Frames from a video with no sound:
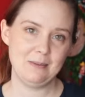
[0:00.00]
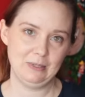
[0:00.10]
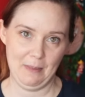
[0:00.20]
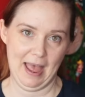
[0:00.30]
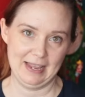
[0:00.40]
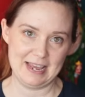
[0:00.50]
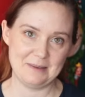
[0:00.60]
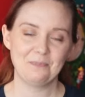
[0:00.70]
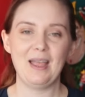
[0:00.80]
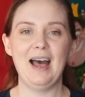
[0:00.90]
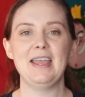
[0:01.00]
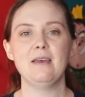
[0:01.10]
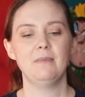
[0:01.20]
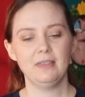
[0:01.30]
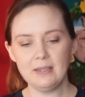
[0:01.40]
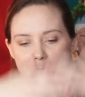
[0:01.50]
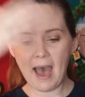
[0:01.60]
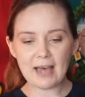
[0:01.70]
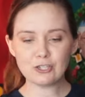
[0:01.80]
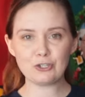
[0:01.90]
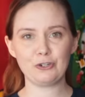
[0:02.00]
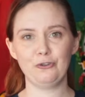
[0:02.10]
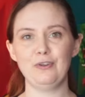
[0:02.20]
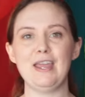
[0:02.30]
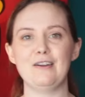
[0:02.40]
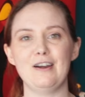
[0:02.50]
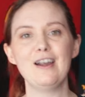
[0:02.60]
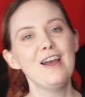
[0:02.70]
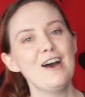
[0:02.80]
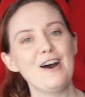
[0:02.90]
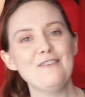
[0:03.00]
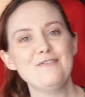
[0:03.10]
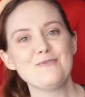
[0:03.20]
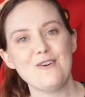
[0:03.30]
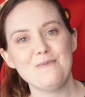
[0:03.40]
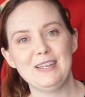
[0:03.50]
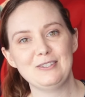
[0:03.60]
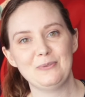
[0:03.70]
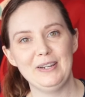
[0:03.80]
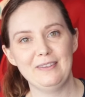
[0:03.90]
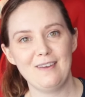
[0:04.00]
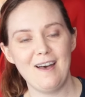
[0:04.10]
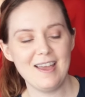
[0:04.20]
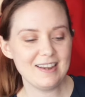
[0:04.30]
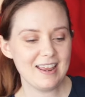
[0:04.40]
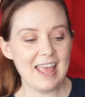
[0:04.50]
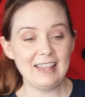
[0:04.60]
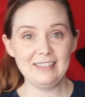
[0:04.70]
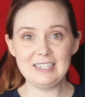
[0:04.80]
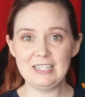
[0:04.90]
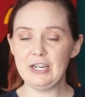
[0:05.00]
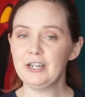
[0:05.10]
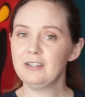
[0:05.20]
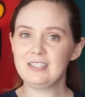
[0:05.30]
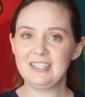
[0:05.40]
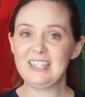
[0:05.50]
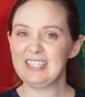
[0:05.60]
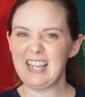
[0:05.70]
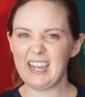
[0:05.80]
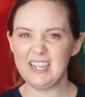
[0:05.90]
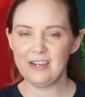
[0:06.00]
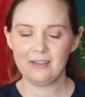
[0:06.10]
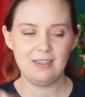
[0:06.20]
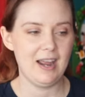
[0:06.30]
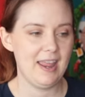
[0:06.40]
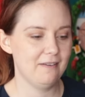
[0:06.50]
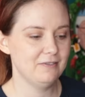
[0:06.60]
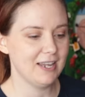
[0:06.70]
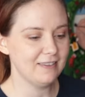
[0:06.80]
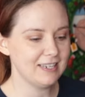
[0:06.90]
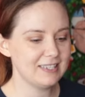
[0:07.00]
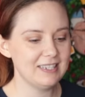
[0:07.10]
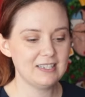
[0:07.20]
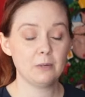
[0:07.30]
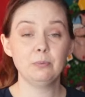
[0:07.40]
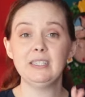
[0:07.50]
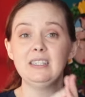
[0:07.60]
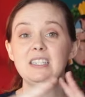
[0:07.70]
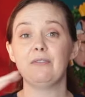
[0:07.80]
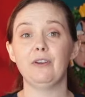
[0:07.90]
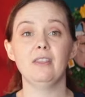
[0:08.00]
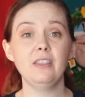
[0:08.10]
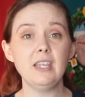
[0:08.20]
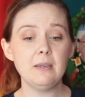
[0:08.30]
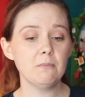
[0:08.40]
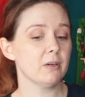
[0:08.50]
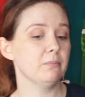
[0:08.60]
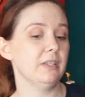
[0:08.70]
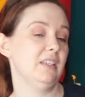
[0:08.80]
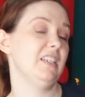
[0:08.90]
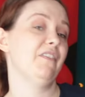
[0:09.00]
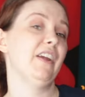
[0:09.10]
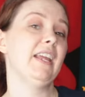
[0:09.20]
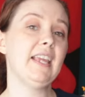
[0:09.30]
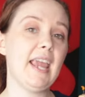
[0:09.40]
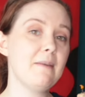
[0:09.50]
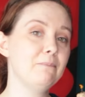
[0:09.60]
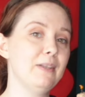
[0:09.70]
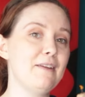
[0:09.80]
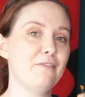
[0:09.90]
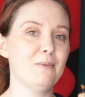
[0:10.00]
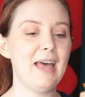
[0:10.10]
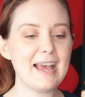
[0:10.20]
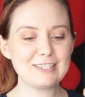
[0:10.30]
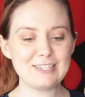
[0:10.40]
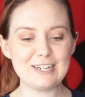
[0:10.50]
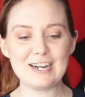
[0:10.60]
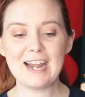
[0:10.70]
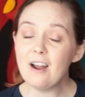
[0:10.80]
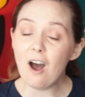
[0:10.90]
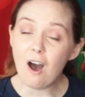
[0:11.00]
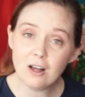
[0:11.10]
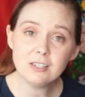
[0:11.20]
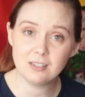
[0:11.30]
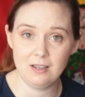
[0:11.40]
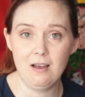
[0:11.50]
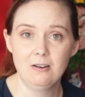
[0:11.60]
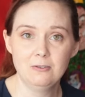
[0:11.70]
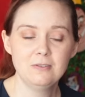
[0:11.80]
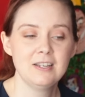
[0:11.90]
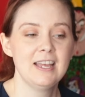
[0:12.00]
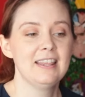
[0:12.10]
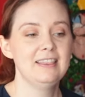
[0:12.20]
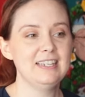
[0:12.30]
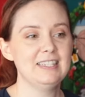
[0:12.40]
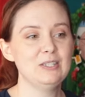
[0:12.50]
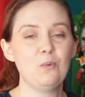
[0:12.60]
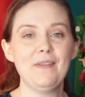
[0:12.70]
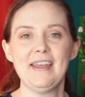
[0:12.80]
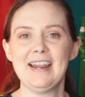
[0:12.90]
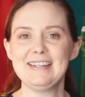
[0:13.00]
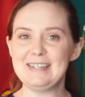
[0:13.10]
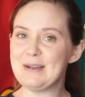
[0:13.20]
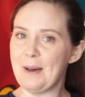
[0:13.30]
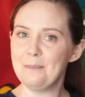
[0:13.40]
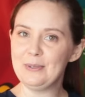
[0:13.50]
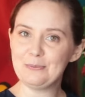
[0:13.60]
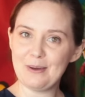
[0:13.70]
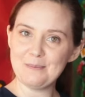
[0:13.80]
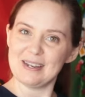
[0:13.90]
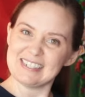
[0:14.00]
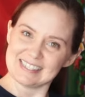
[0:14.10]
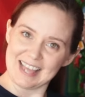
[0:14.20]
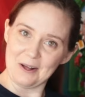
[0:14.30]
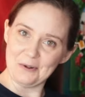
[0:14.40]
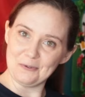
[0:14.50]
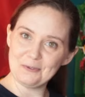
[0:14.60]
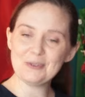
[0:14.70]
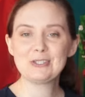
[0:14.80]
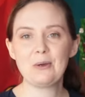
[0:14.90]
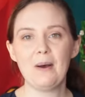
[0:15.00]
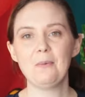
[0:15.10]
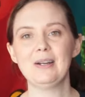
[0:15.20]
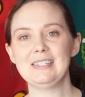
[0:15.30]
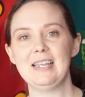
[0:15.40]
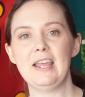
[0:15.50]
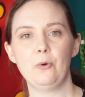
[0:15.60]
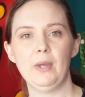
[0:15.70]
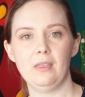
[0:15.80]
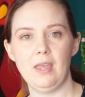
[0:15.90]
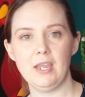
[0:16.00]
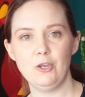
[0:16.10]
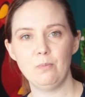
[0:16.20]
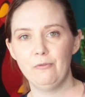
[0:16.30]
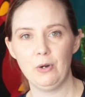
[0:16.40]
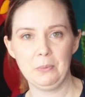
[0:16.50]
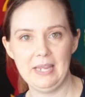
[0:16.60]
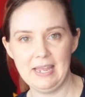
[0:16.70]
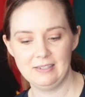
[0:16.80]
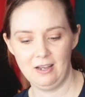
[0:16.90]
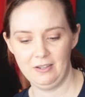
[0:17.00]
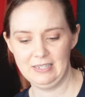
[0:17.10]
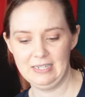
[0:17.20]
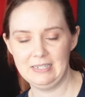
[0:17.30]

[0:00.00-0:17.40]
name's Maggie. I am the master creator of the Romance Readathon. This year, this is the second year that I have done this. It's a completely different theme, completely different gameplay from last year. And also, this is one that I did not build by myself. So I wanna say a quick thank you before we get into all the